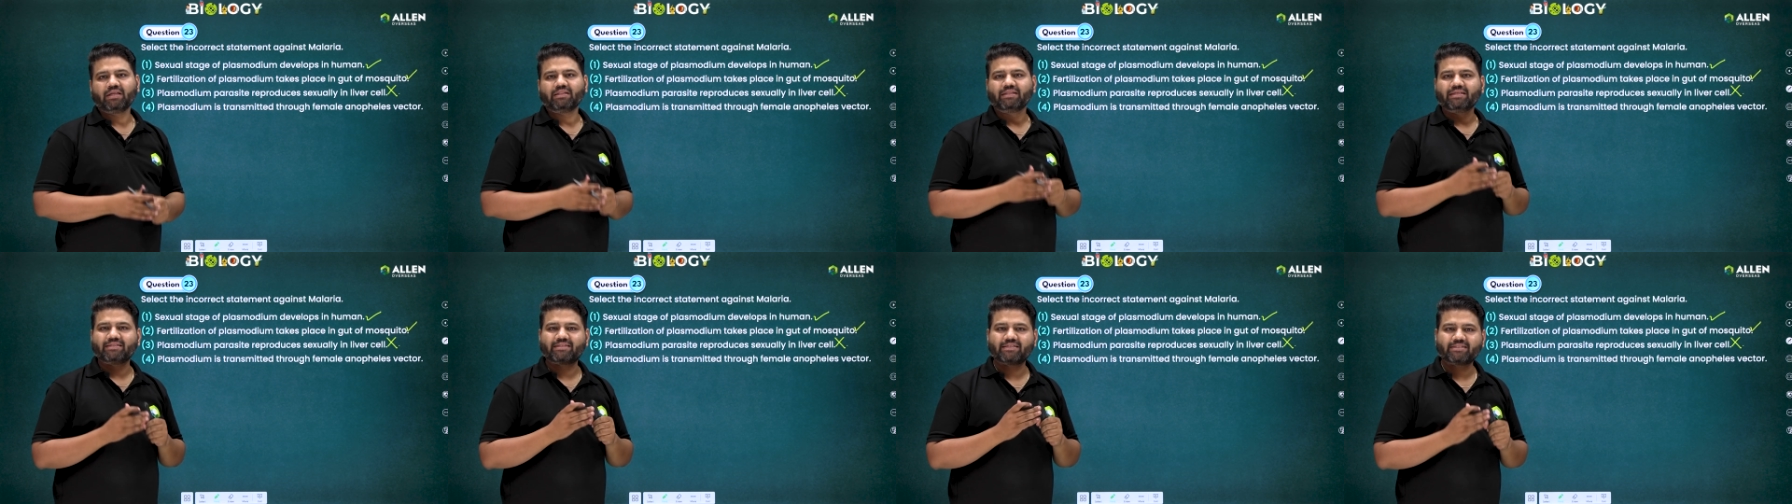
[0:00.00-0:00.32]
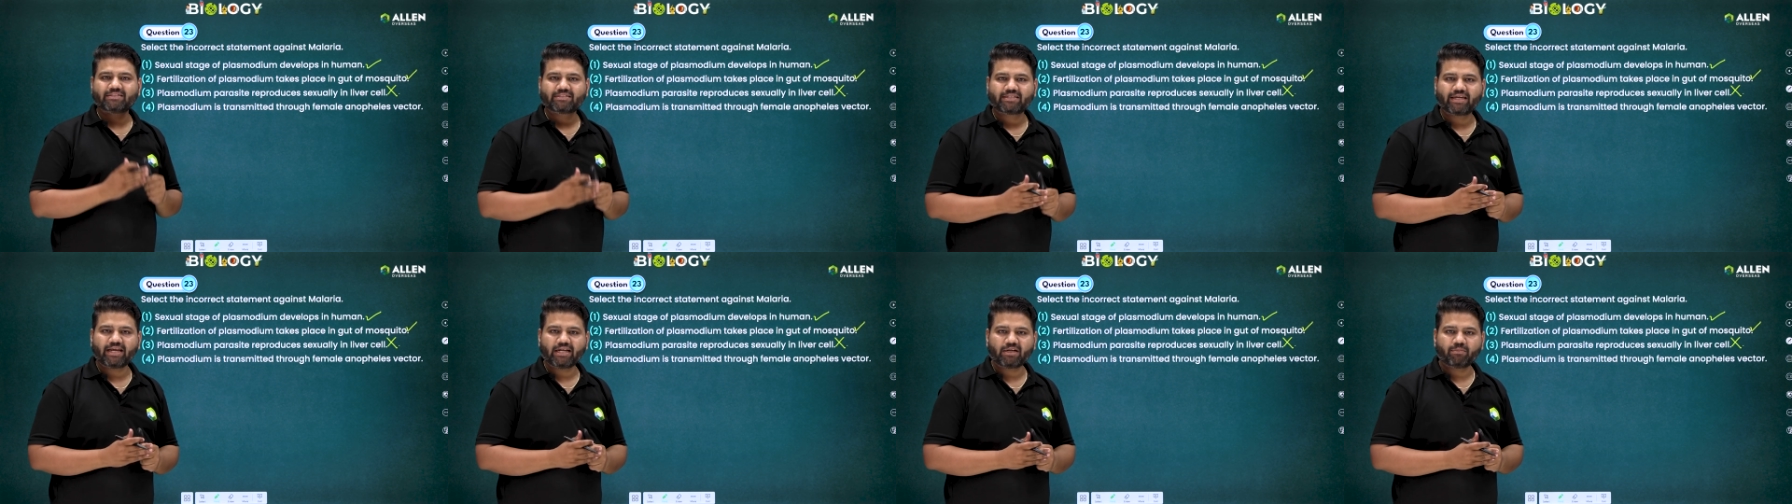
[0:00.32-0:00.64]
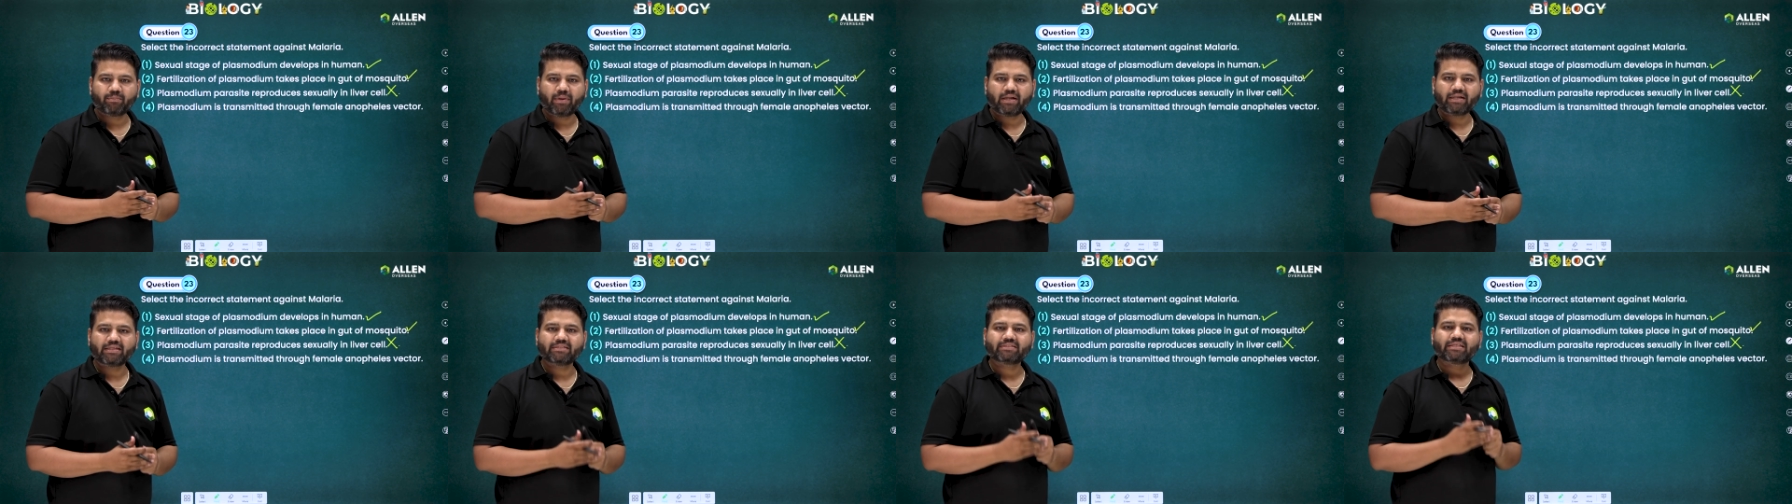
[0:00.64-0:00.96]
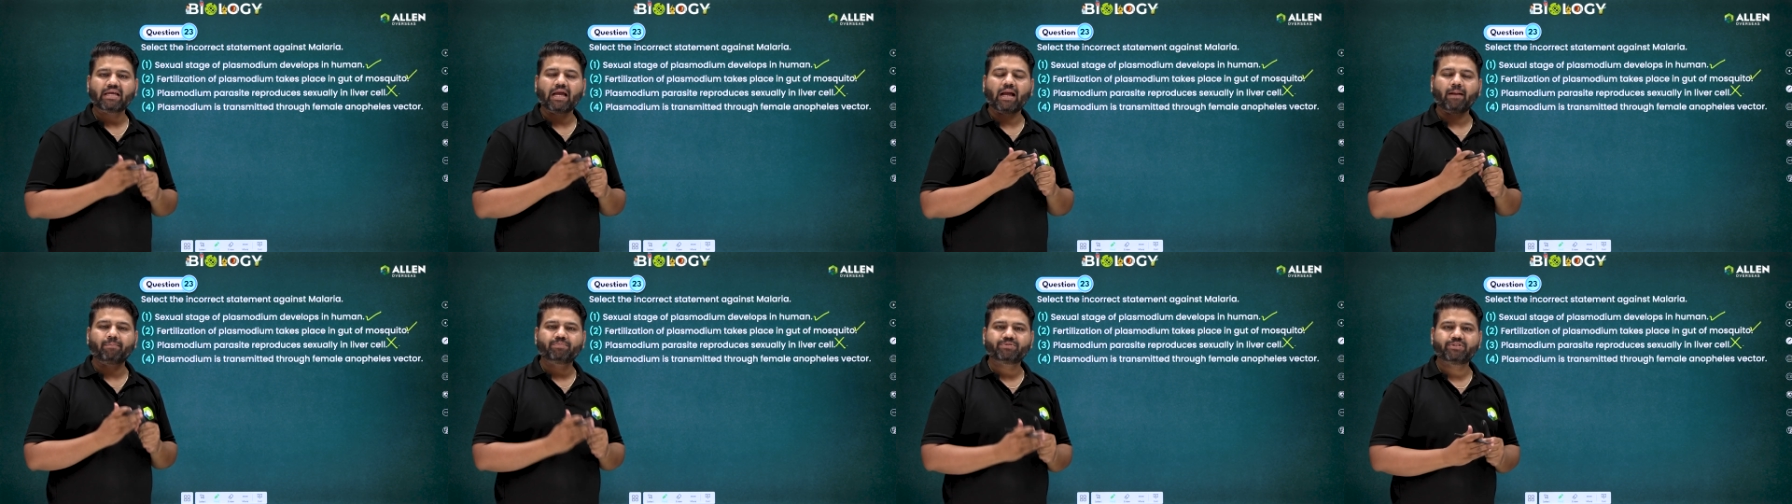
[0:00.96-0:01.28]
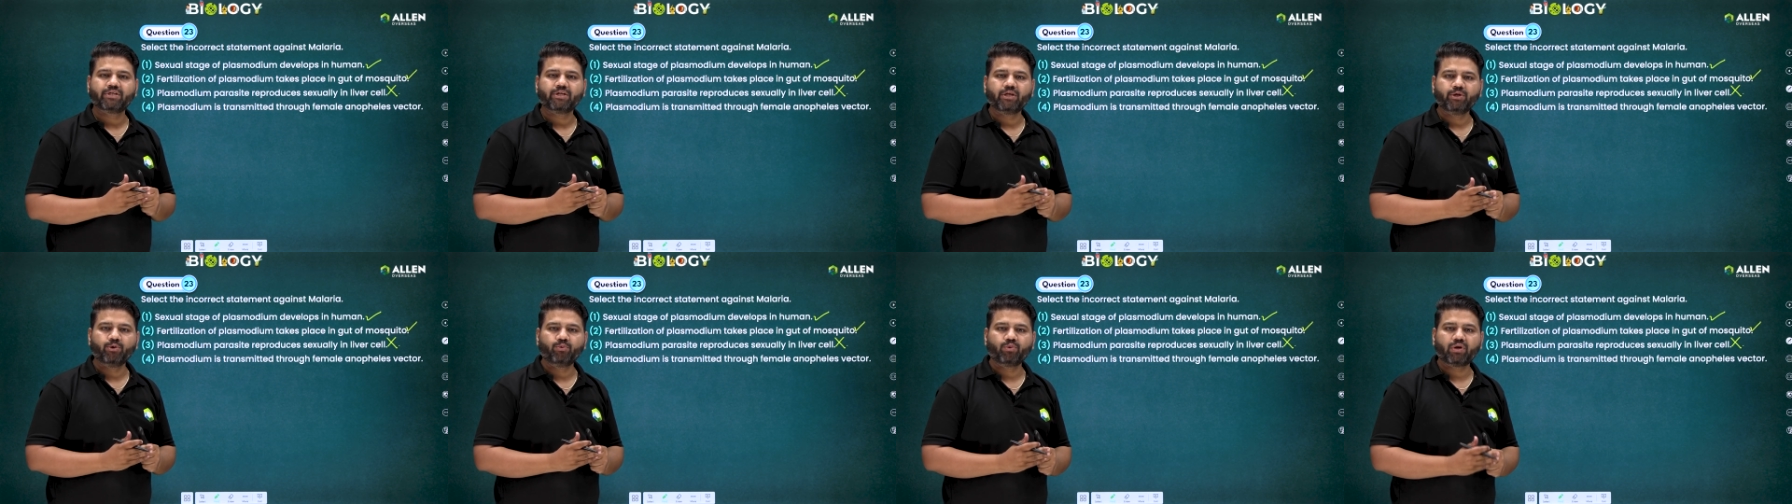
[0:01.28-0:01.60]
This statement is
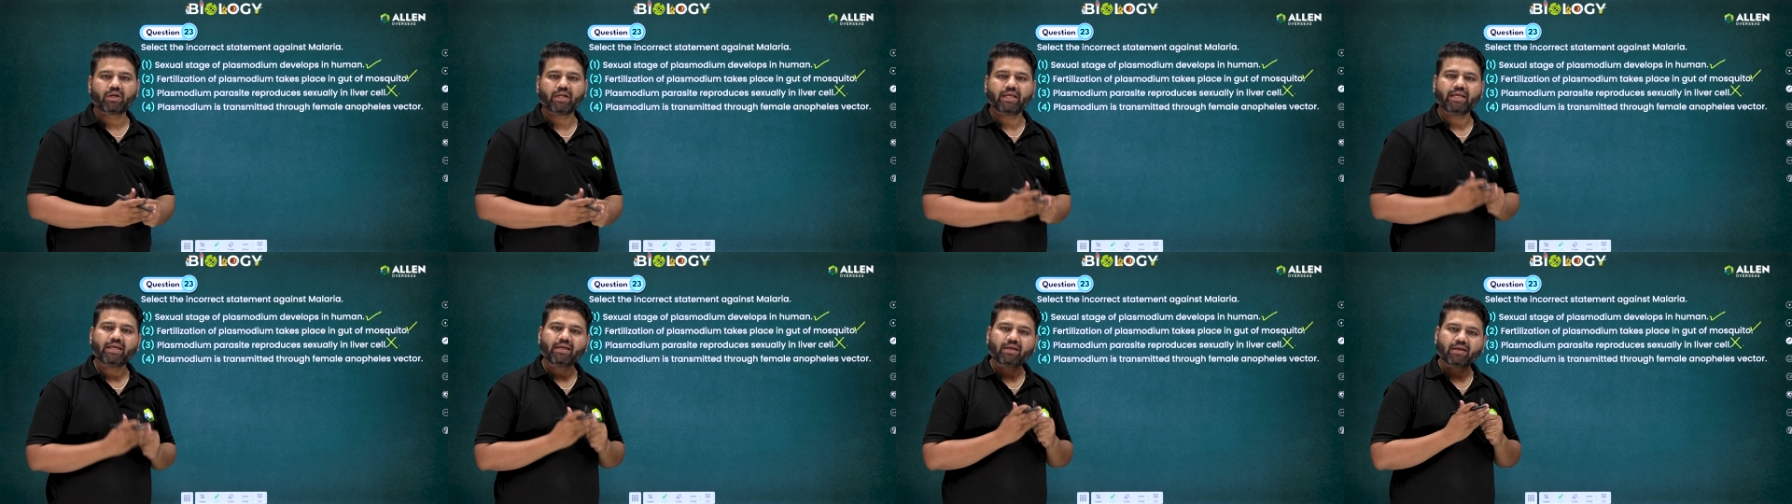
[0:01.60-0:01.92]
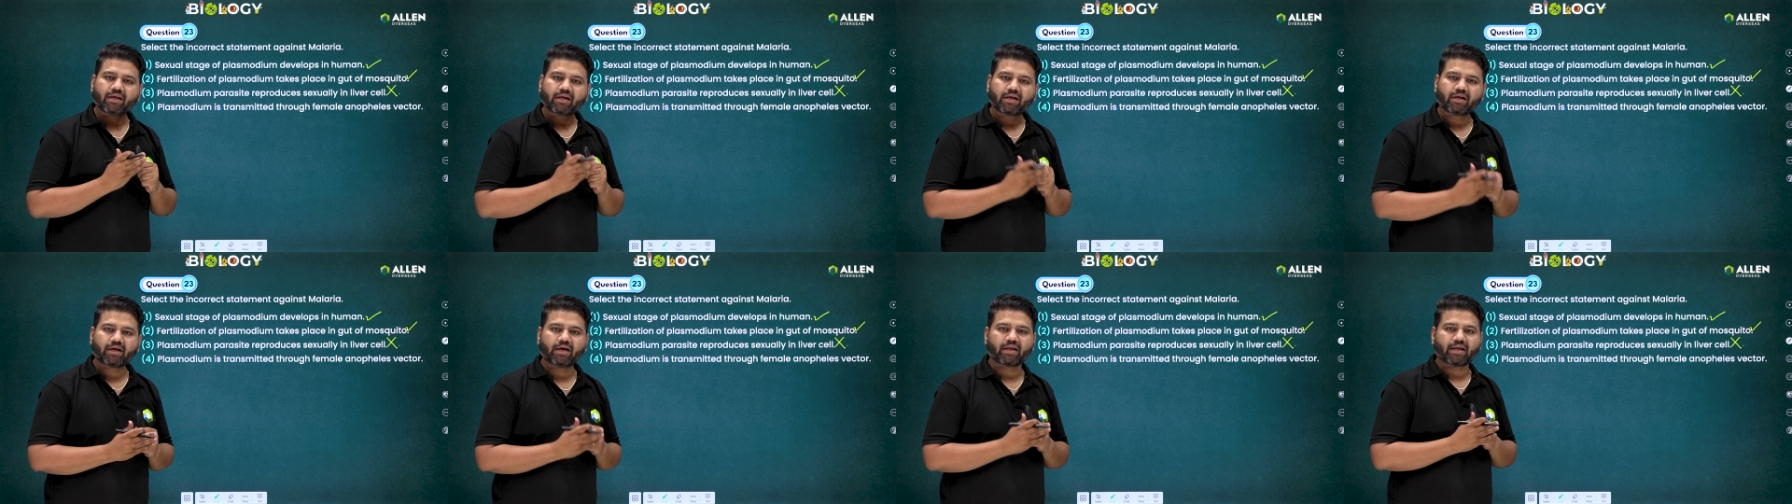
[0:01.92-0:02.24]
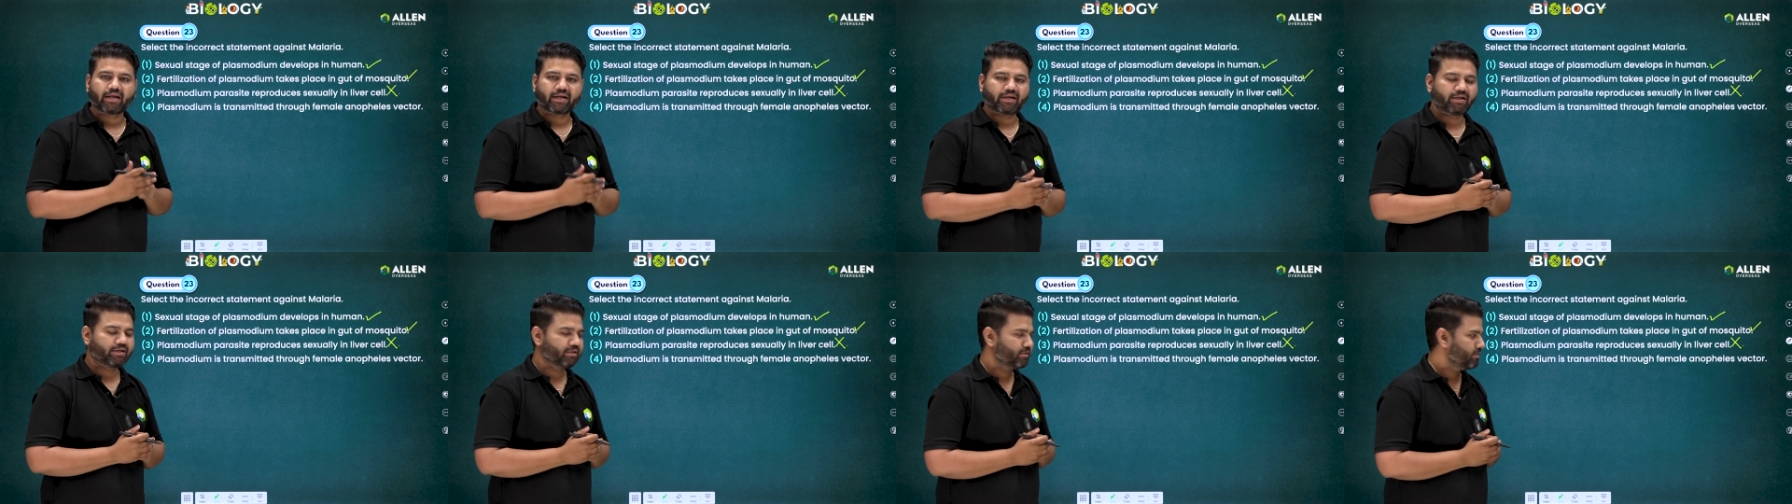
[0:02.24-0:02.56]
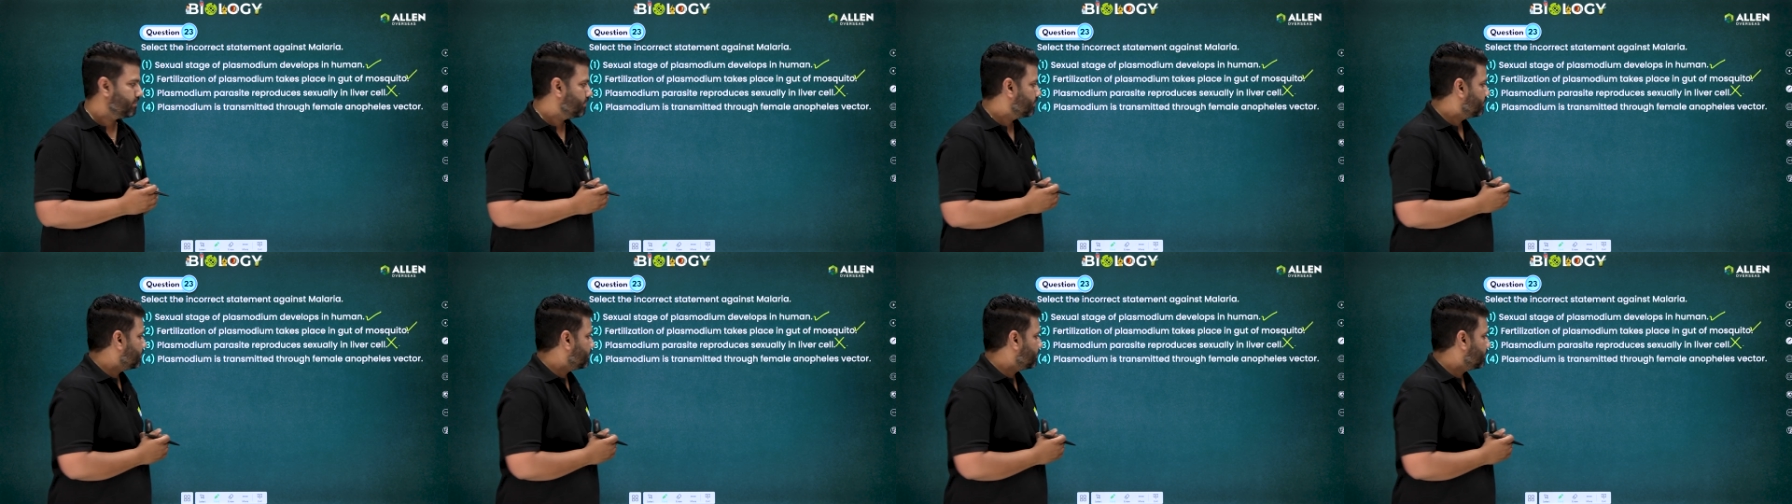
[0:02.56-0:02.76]
absolutely correct.